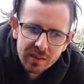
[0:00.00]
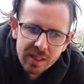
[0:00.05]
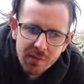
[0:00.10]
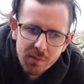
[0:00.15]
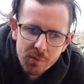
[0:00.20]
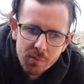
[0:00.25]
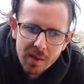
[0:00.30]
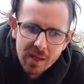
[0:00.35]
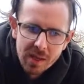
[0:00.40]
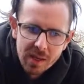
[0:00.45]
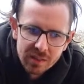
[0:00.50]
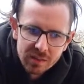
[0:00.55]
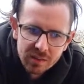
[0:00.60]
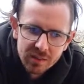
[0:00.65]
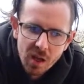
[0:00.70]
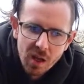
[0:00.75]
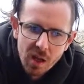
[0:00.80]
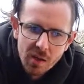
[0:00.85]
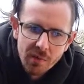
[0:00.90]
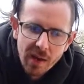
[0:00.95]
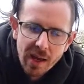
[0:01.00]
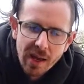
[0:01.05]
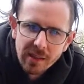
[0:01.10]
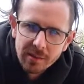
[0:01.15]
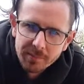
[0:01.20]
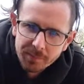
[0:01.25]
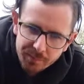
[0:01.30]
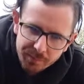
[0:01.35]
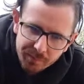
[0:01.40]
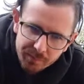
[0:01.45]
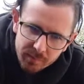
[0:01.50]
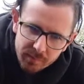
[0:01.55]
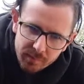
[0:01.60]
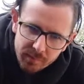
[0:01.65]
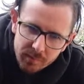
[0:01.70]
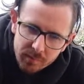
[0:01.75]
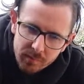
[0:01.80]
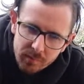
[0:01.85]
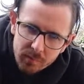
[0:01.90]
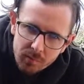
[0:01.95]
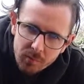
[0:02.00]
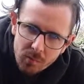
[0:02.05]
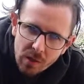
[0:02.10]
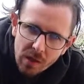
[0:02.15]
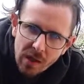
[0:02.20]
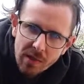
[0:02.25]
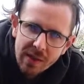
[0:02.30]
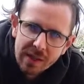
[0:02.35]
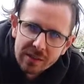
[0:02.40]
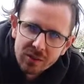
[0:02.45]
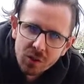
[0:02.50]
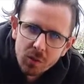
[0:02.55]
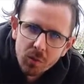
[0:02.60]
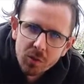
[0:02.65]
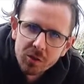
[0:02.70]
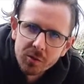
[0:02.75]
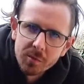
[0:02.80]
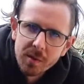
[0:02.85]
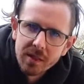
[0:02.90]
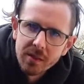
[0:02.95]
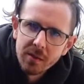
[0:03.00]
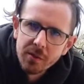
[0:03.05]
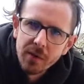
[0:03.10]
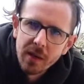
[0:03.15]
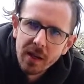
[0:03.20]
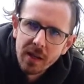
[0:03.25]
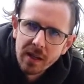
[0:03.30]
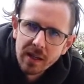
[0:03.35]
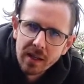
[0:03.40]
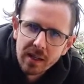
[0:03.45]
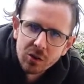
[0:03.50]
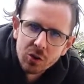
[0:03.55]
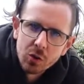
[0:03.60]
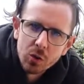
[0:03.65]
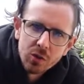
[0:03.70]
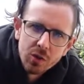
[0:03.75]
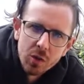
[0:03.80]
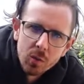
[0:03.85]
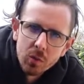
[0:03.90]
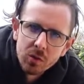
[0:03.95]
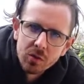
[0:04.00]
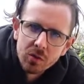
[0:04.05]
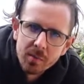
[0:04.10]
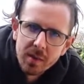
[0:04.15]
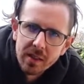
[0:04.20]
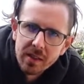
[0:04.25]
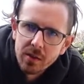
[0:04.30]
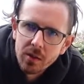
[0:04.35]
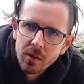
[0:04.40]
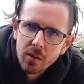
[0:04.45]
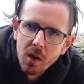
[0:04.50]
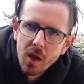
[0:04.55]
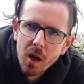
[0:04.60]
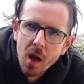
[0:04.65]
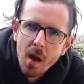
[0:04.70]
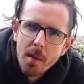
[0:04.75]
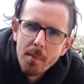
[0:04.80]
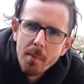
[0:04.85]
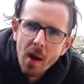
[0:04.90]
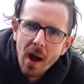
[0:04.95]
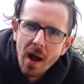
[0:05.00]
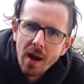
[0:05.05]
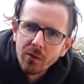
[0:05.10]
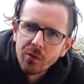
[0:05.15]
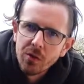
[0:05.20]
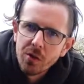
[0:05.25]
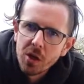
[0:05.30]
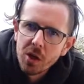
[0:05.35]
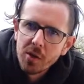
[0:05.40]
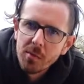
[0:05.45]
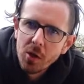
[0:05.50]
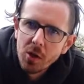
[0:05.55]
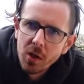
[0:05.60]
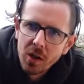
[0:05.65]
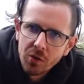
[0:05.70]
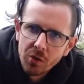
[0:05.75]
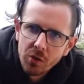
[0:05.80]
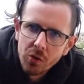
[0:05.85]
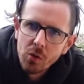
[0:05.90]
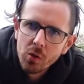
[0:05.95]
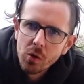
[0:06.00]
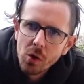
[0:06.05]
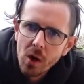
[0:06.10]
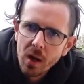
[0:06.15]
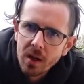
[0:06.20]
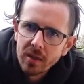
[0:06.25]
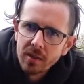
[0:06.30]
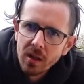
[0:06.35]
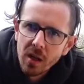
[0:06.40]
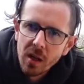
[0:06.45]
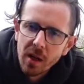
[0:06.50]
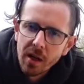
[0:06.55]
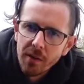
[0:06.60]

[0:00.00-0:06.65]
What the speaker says: given me a survey that she wants me to fill in, and she also wants me to put out to the community, to you guys.